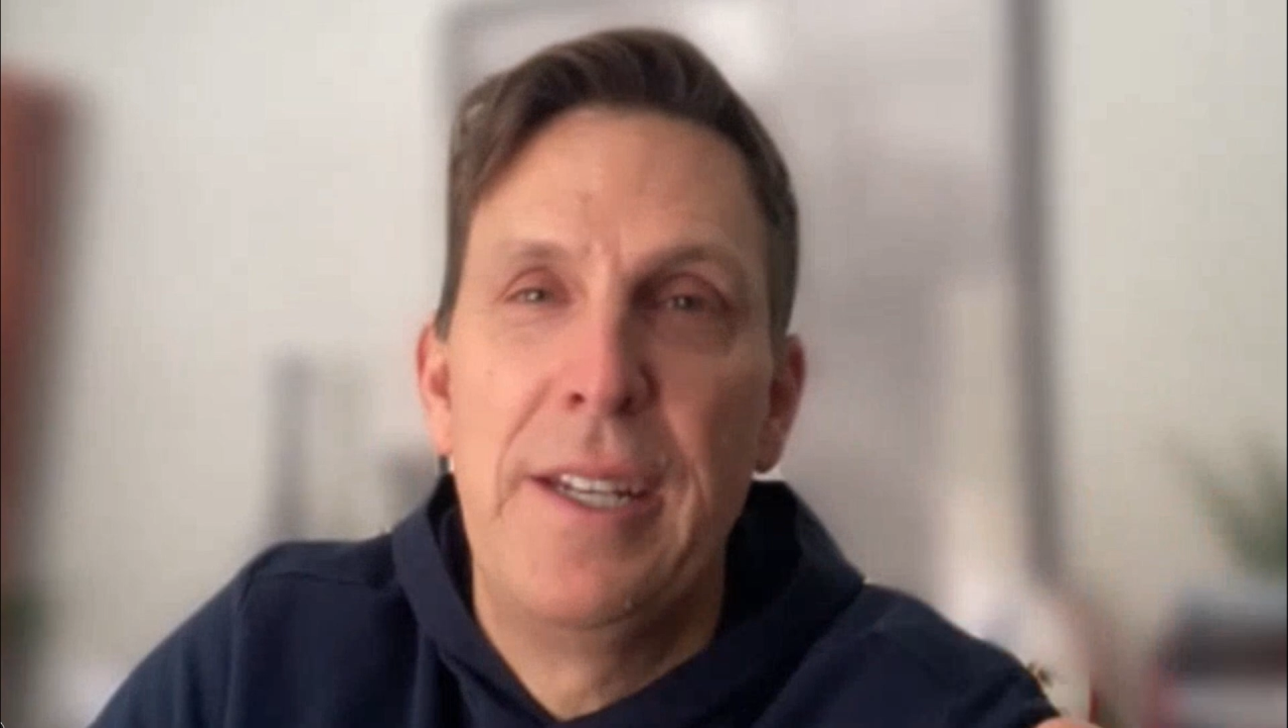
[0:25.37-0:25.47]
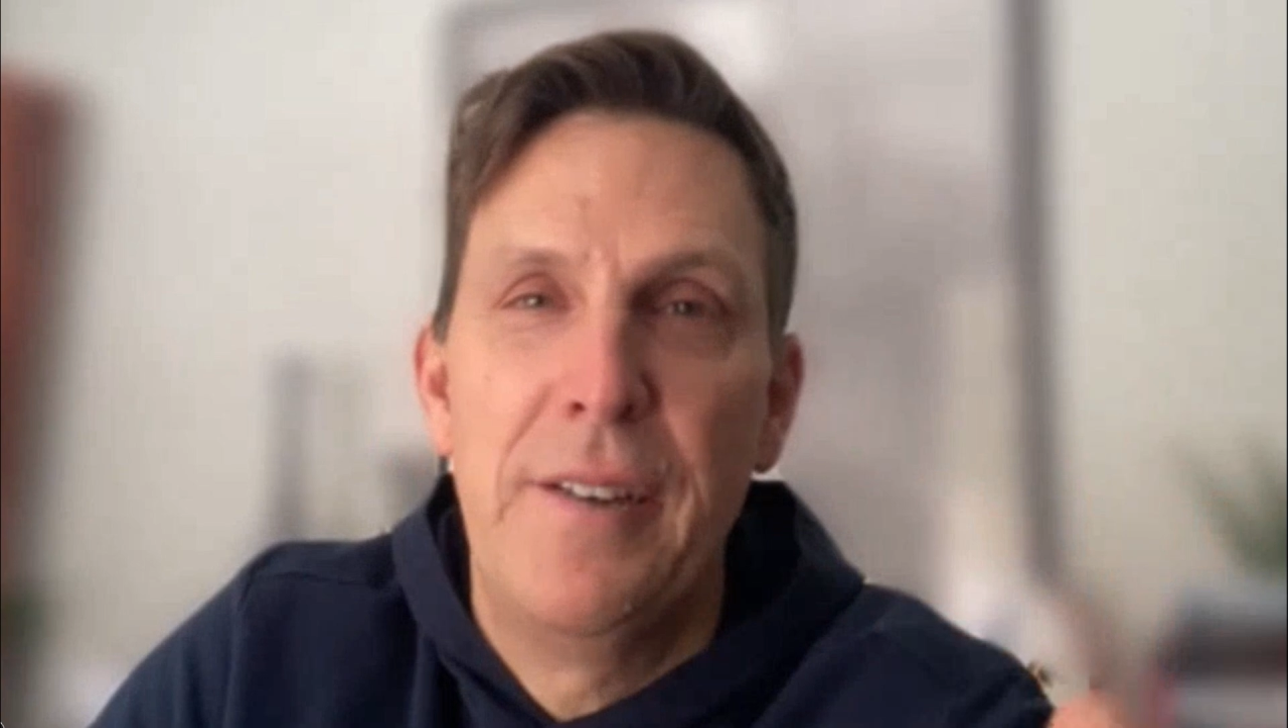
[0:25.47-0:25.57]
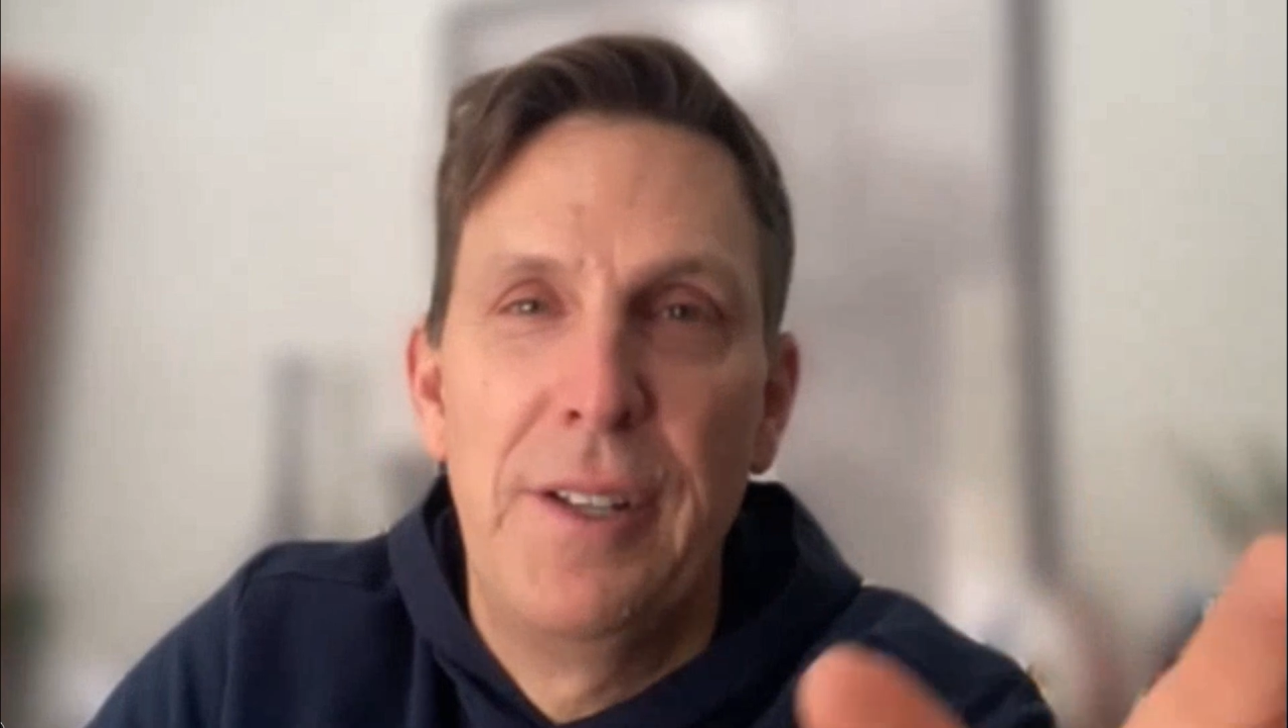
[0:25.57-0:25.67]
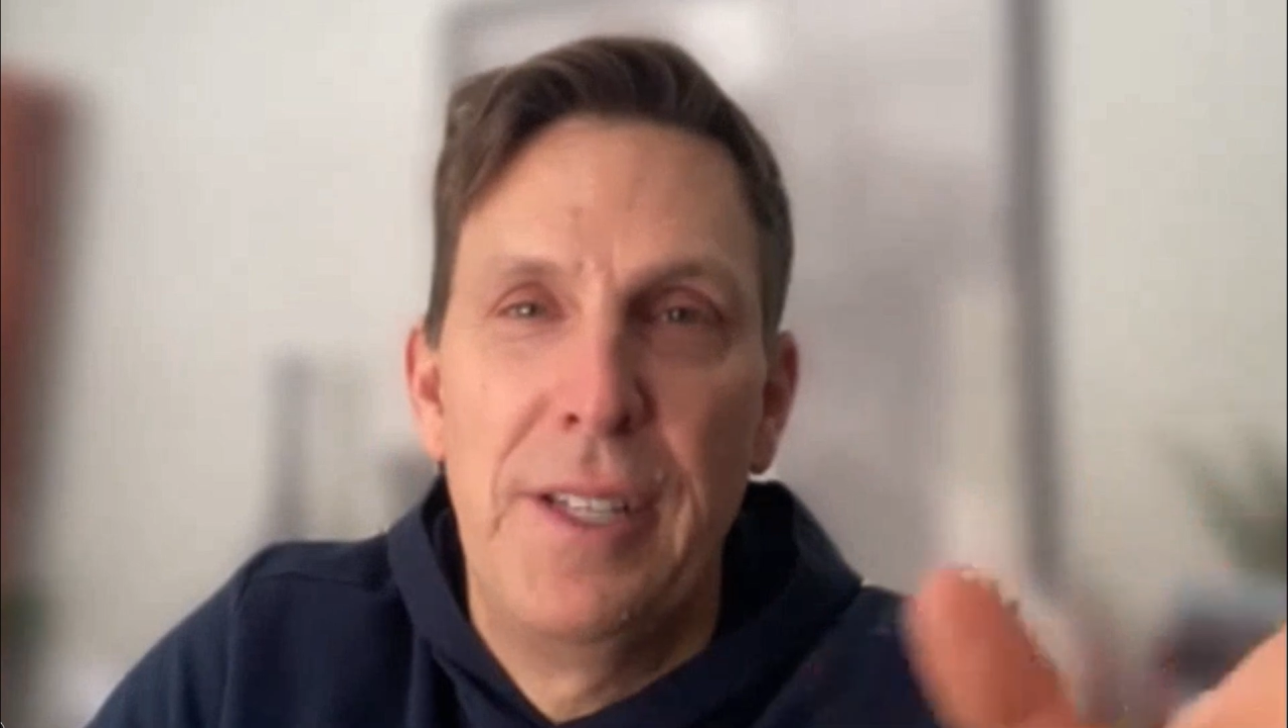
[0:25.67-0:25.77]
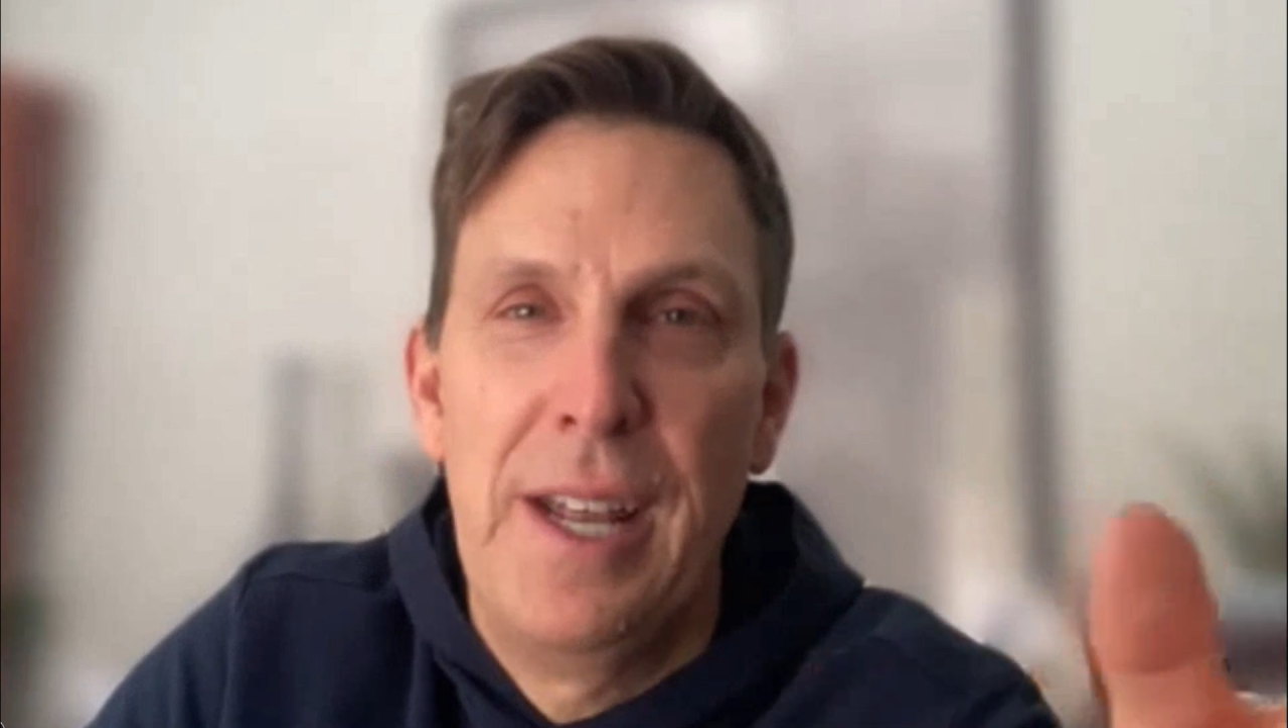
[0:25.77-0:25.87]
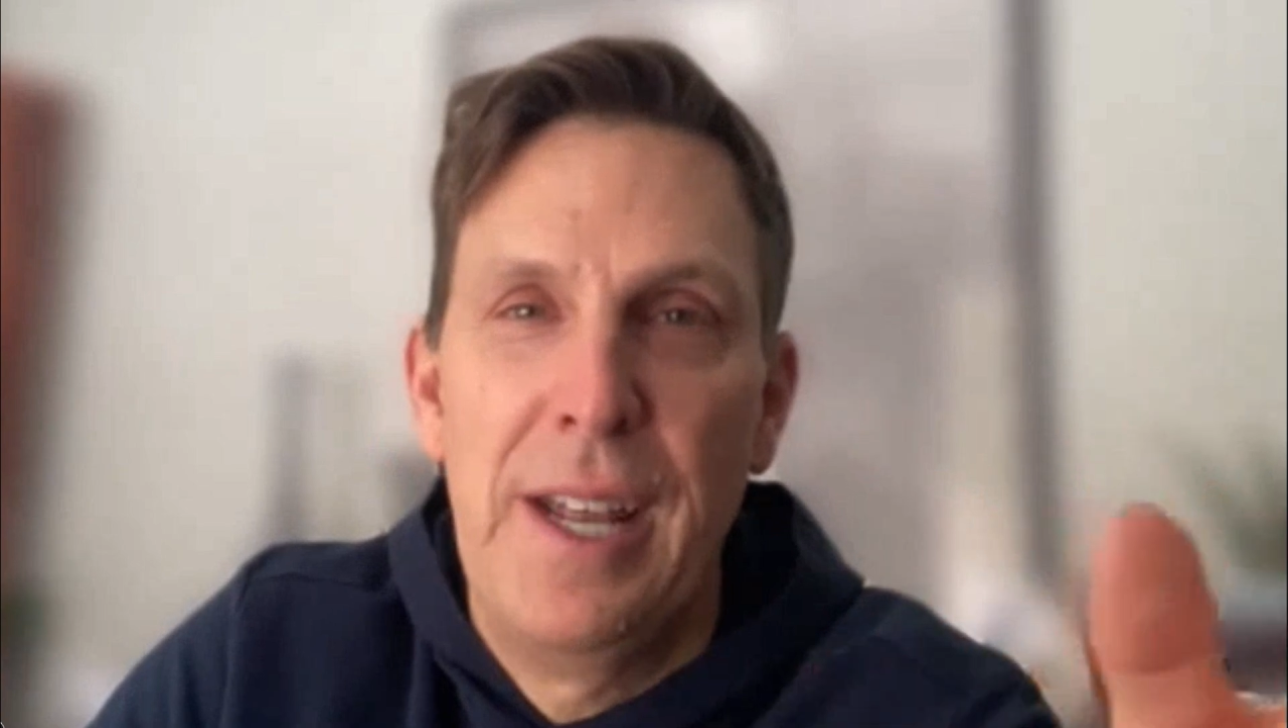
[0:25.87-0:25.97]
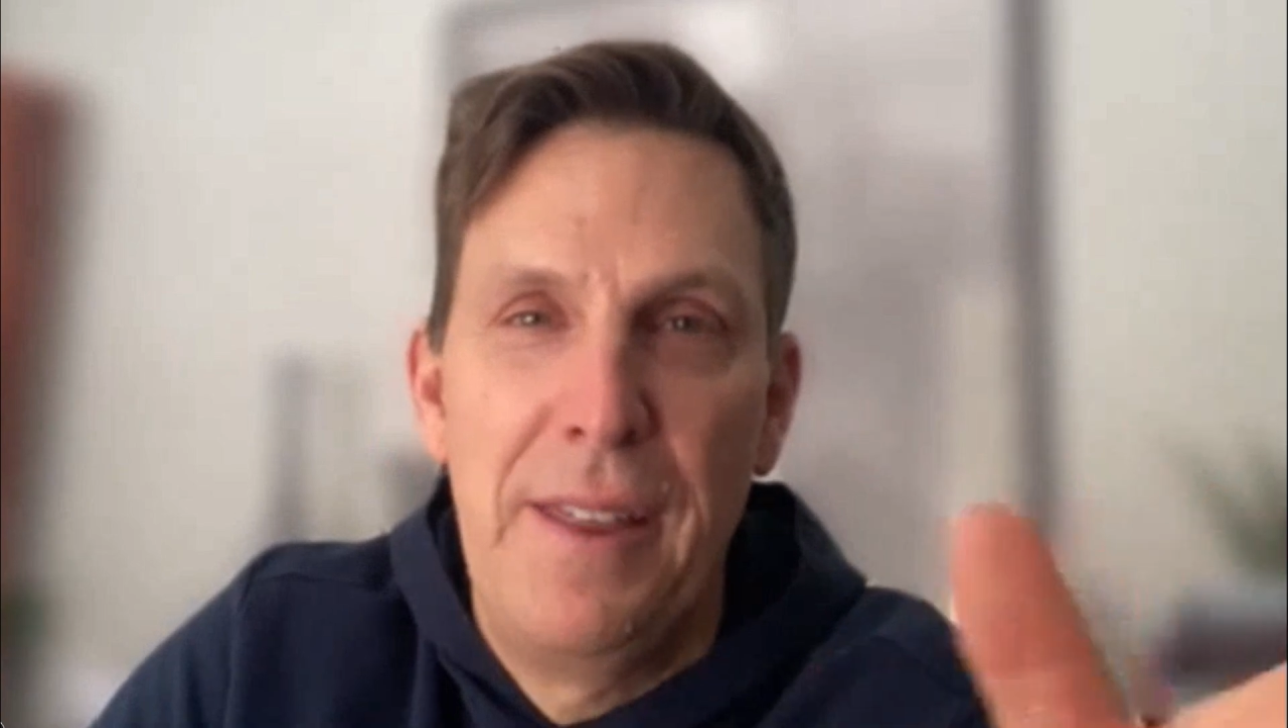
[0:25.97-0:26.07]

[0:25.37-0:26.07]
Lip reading: different than I